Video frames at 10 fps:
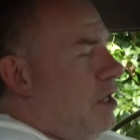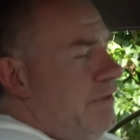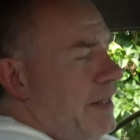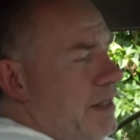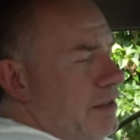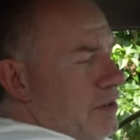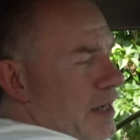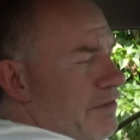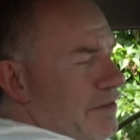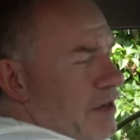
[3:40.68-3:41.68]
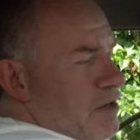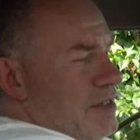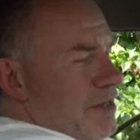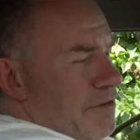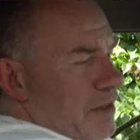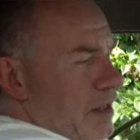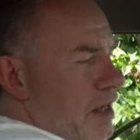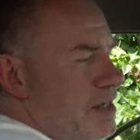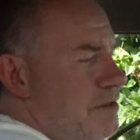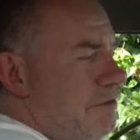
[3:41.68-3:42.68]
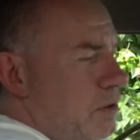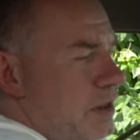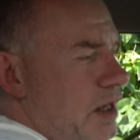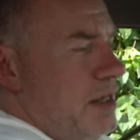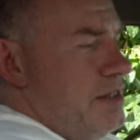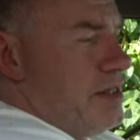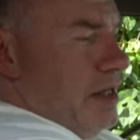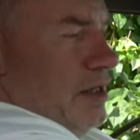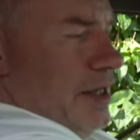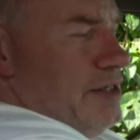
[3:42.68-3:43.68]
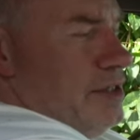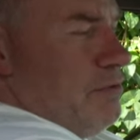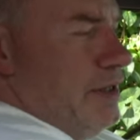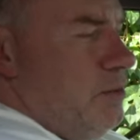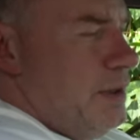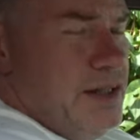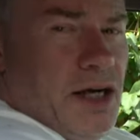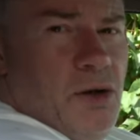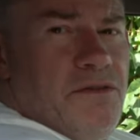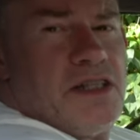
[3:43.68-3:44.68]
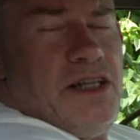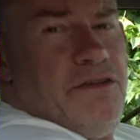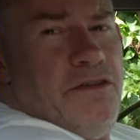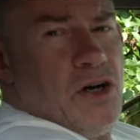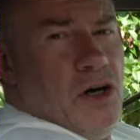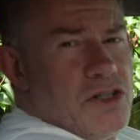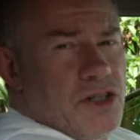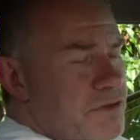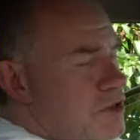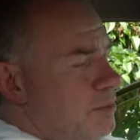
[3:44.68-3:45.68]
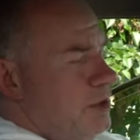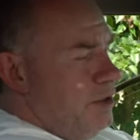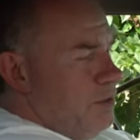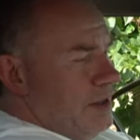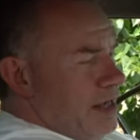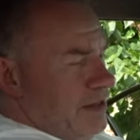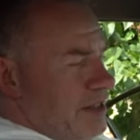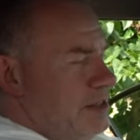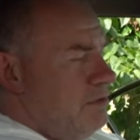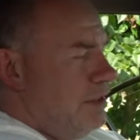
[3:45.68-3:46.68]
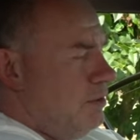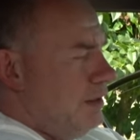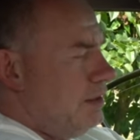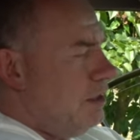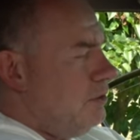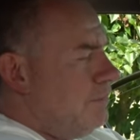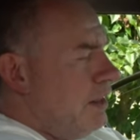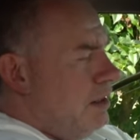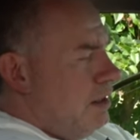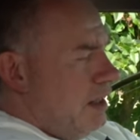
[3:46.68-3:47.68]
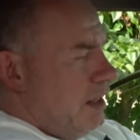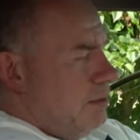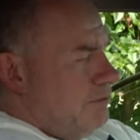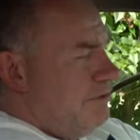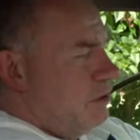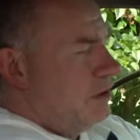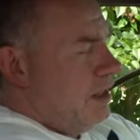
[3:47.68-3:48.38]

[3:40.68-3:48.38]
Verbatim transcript: Over here, you have the various different lights, fog lights, heated rear window. Obviously, if you've got got a soft top then you won't have a heated rear window, um, fog